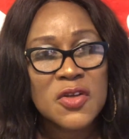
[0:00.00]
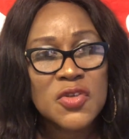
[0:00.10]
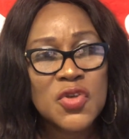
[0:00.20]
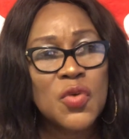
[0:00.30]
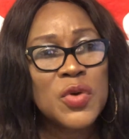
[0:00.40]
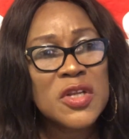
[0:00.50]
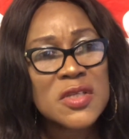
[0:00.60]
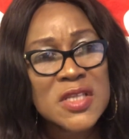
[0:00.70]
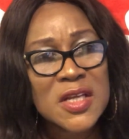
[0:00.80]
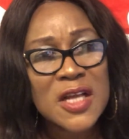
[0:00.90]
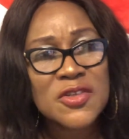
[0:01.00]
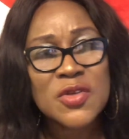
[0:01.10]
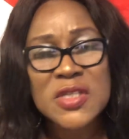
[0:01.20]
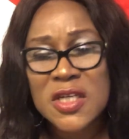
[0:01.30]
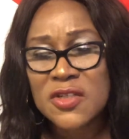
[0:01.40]
So will you say that you
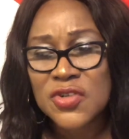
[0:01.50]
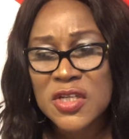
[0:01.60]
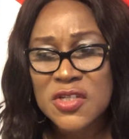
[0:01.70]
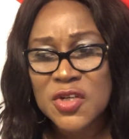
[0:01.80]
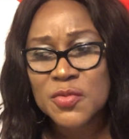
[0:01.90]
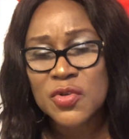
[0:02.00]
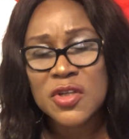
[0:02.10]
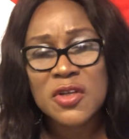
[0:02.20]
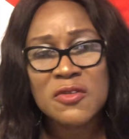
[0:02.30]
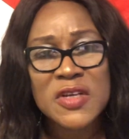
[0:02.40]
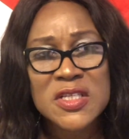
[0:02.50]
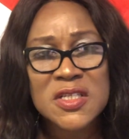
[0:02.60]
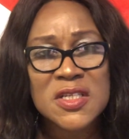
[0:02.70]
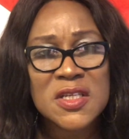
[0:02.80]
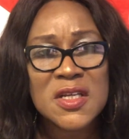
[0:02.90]
send transcript to the
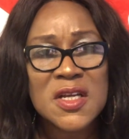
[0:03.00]
university?